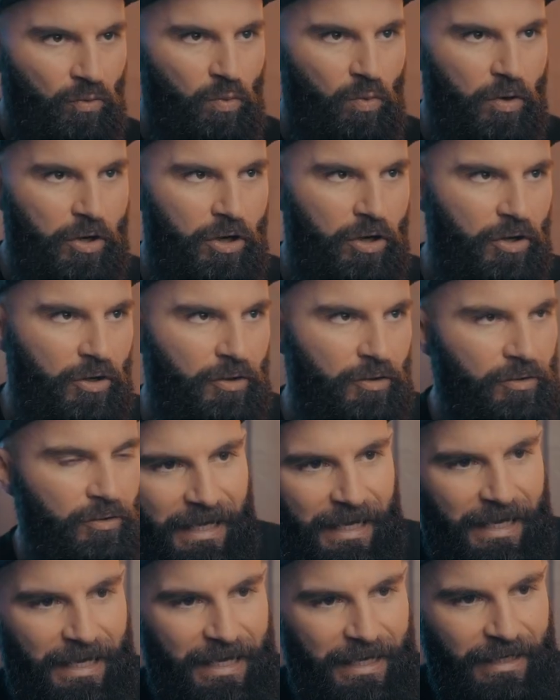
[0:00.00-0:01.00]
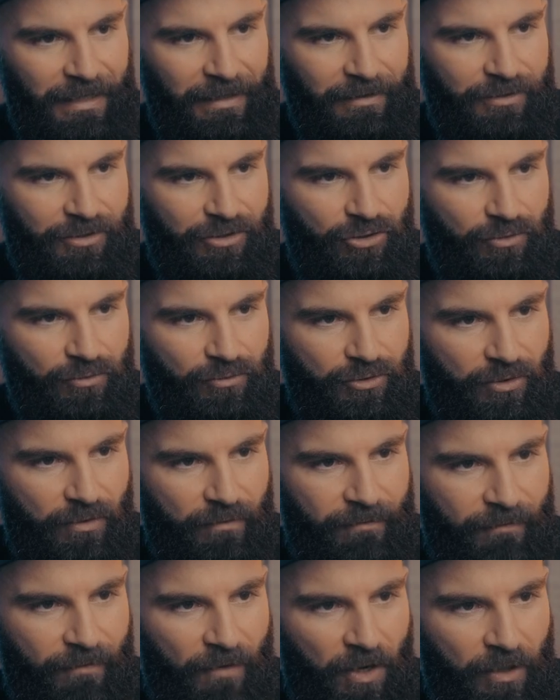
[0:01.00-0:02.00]
word and choose
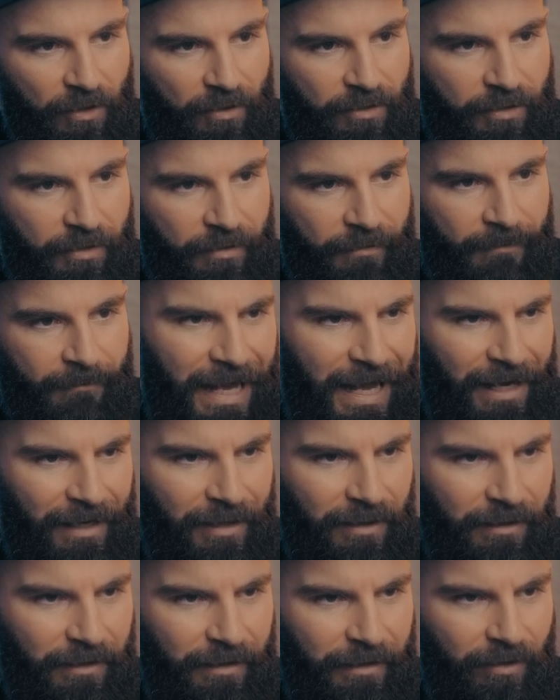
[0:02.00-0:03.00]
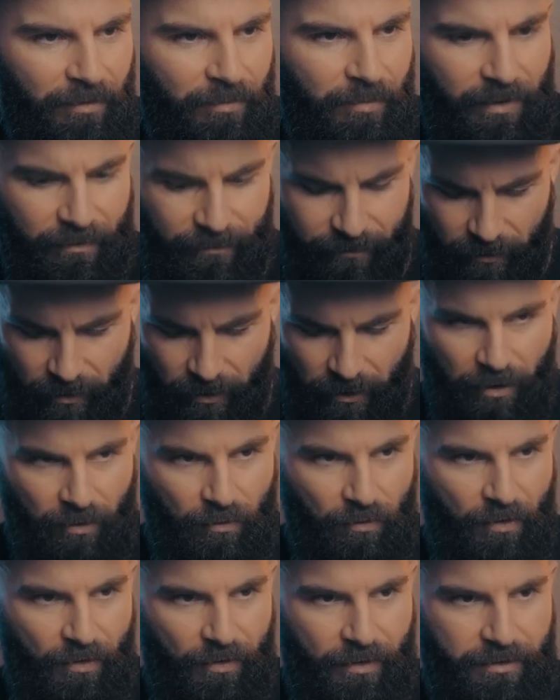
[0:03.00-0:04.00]
your font. Add a little bit of a
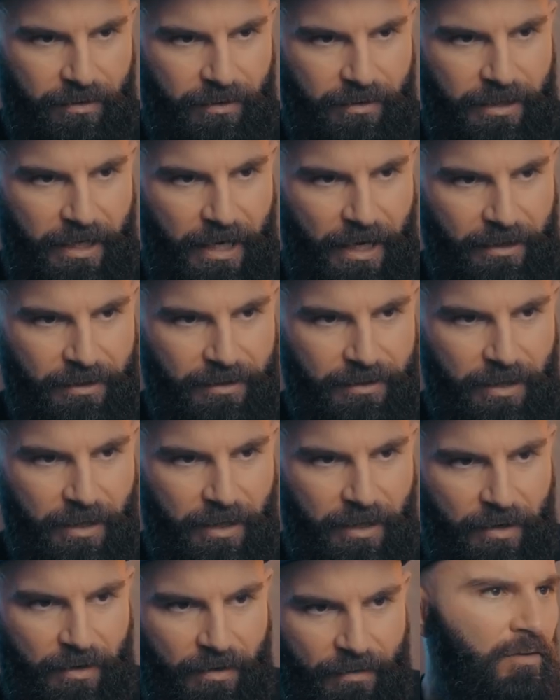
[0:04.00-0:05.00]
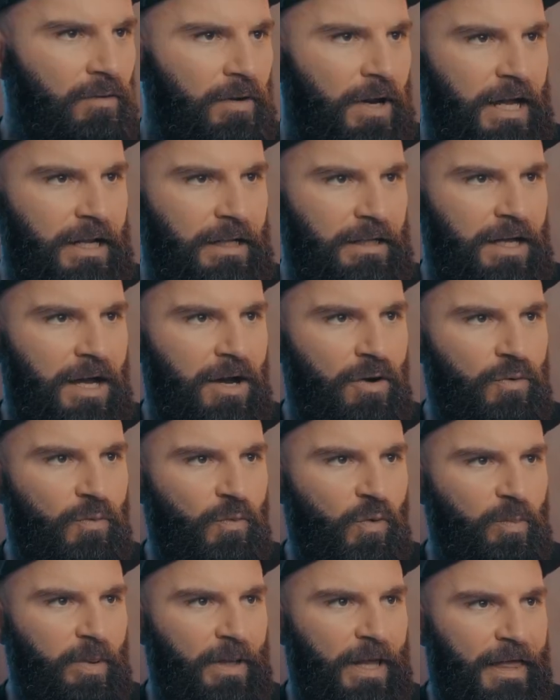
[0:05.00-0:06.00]
glow on the text there. Right, now when
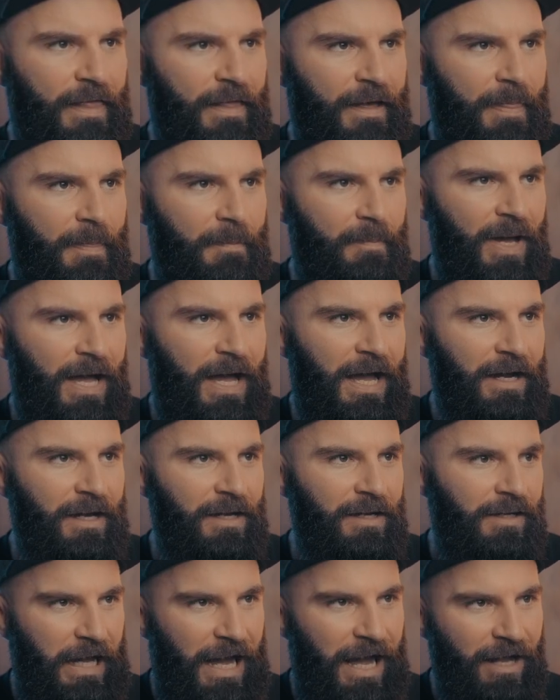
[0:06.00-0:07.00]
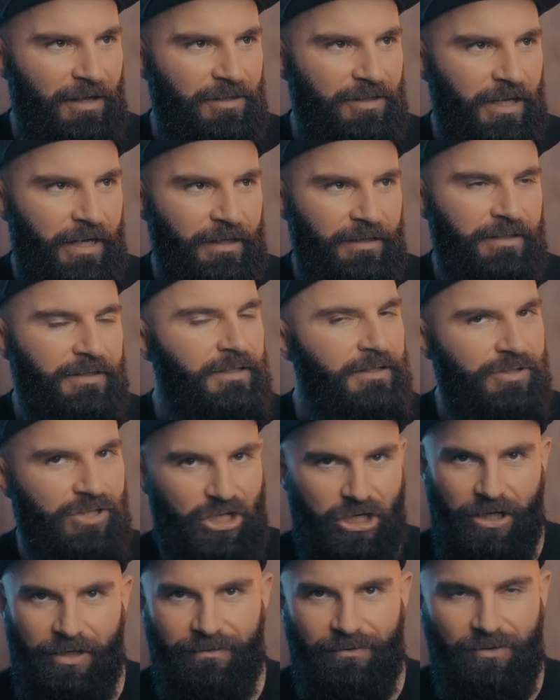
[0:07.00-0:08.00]
we play that back, our text is
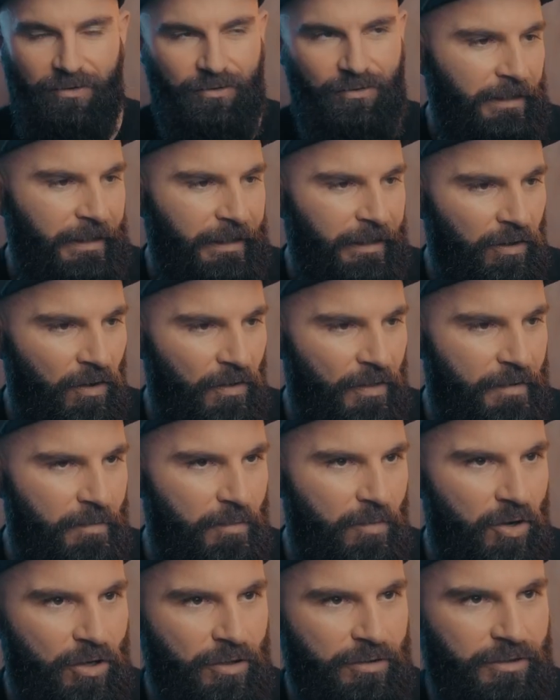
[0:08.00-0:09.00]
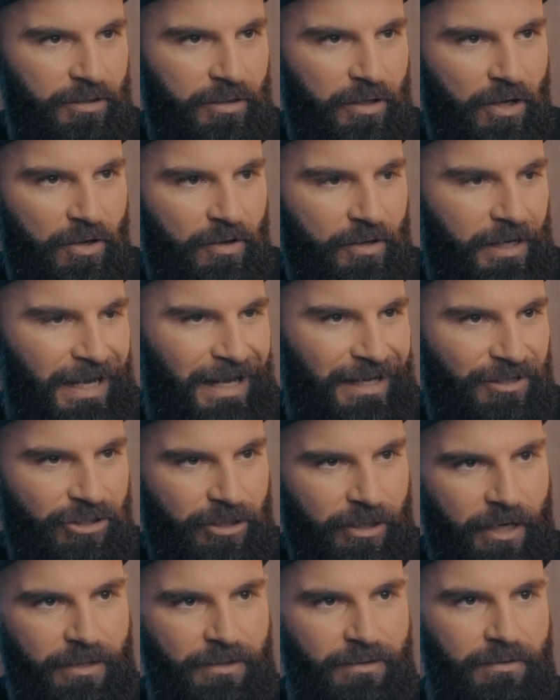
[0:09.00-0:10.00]
covered. Click on the merge node and
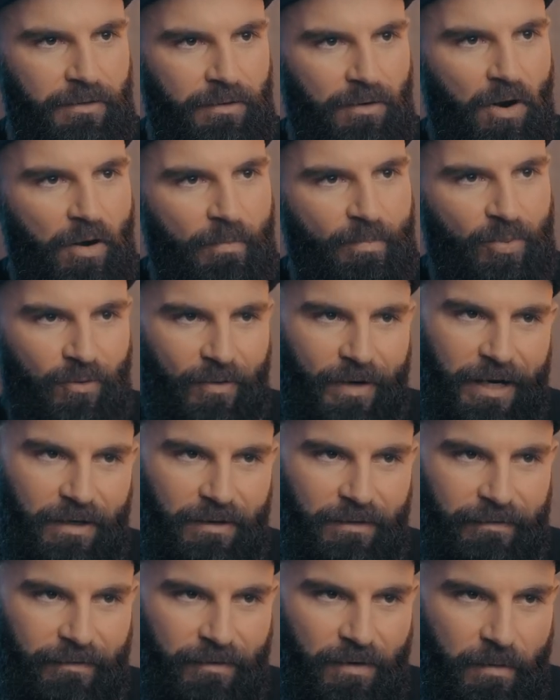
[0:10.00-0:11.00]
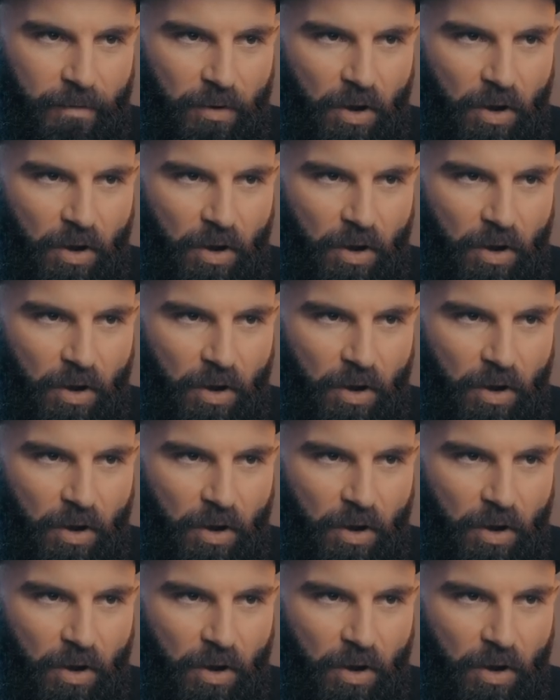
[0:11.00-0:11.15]
change the operator from